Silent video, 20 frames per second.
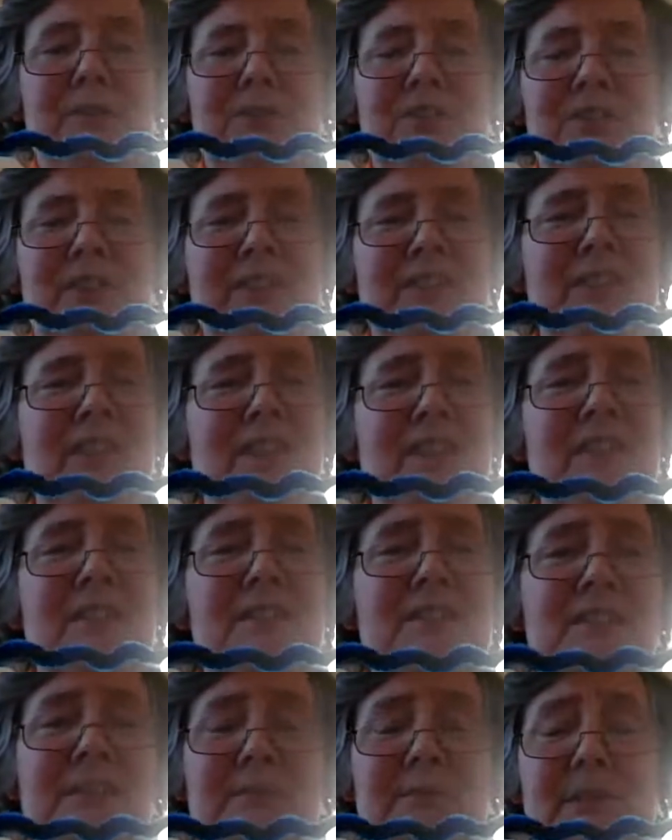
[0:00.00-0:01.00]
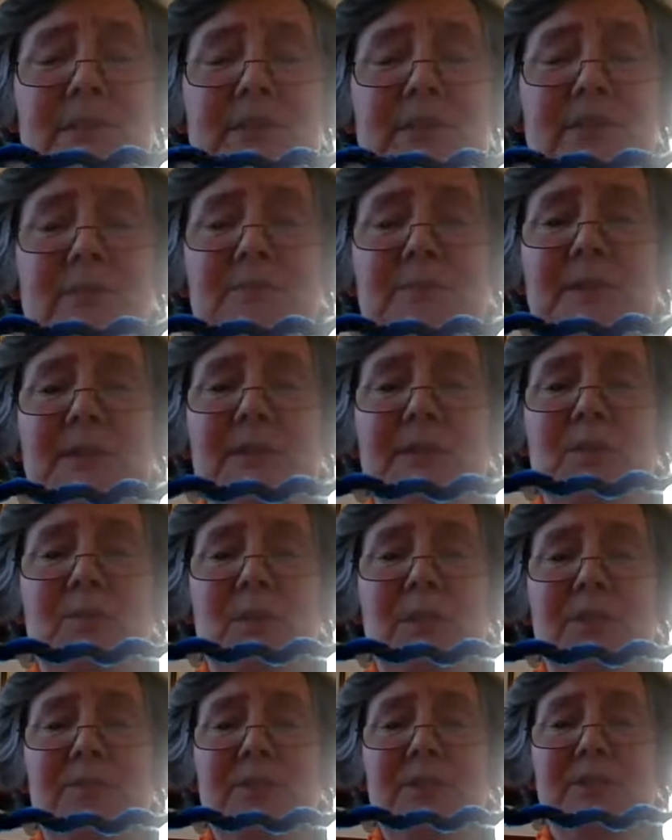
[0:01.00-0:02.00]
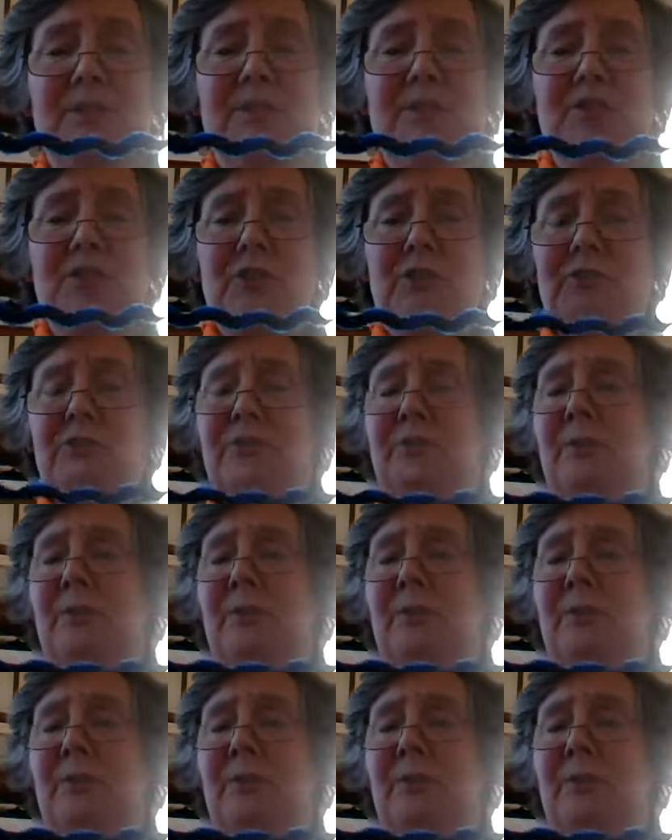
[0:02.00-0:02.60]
which I think somebody told me is the 21st of June.